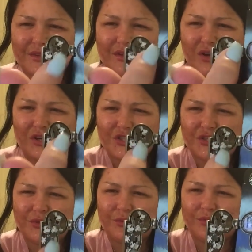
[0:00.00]

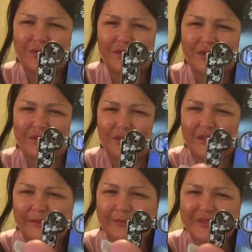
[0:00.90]
cartoon
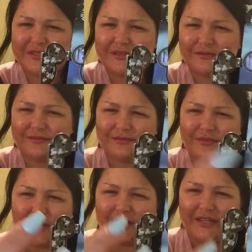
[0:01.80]
clips
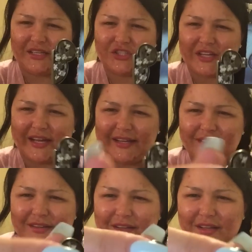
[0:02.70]
on each side.
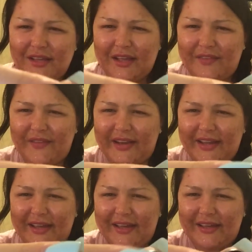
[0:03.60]
And then
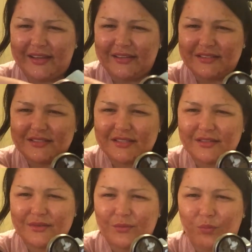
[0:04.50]
it has
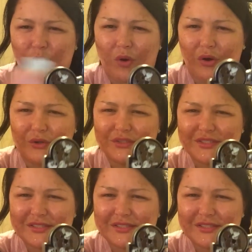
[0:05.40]
Walt